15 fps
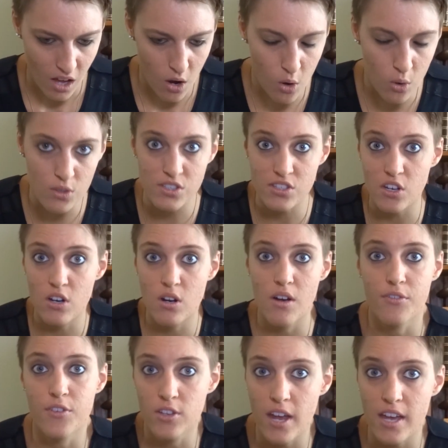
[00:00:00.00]
Also, a
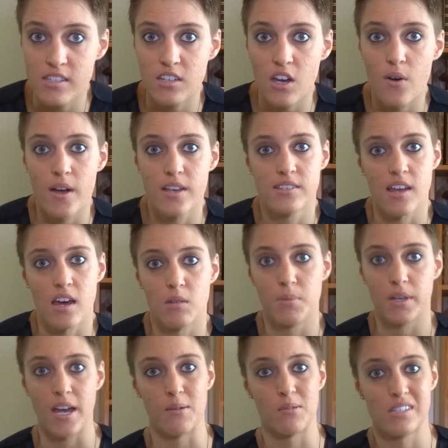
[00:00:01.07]
few days ago I started
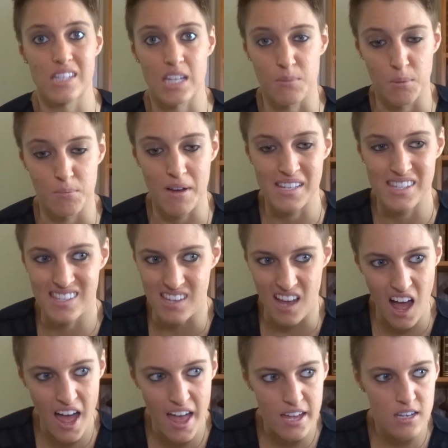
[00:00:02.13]
being able to sleep on my
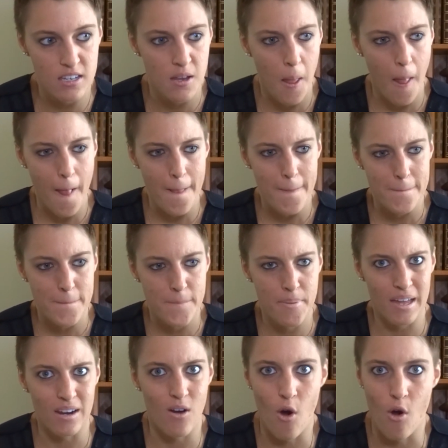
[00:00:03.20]
side,
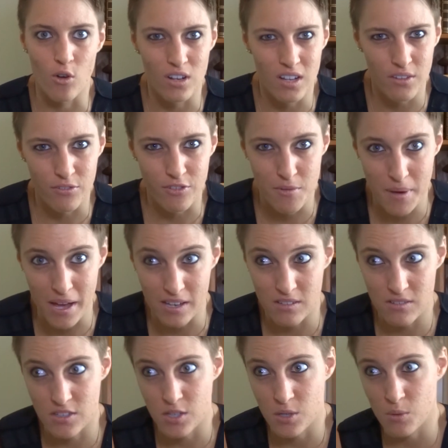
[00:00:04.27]
but only for
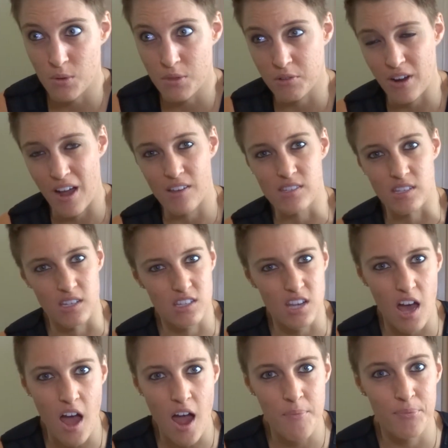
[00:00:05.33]
about 2 or 3 hours at a
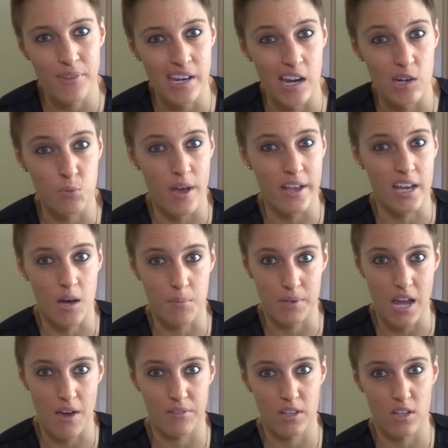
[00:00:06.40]
time. Then I'd wake up and
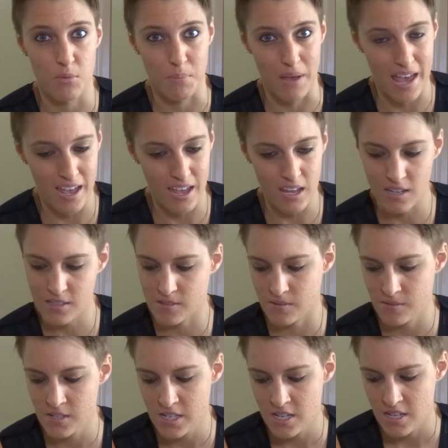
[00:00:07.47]
have a lot of pain,
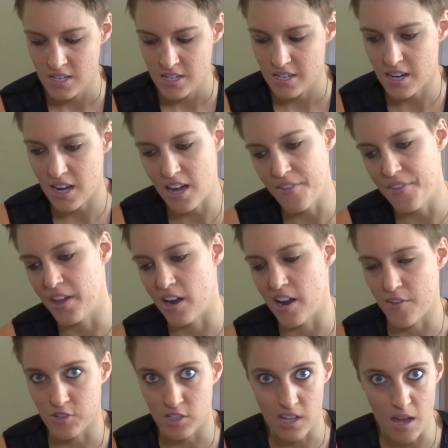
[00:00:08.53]
and then I'd
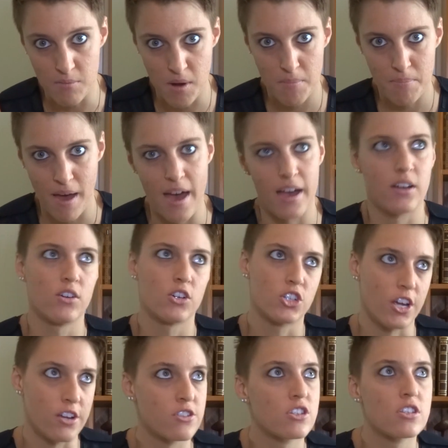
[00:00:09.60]
have to lie on my back or
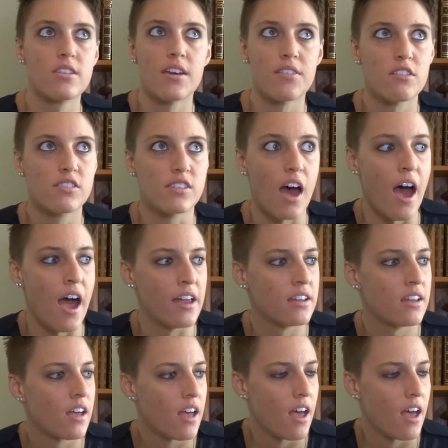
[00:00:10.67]
change to the other side.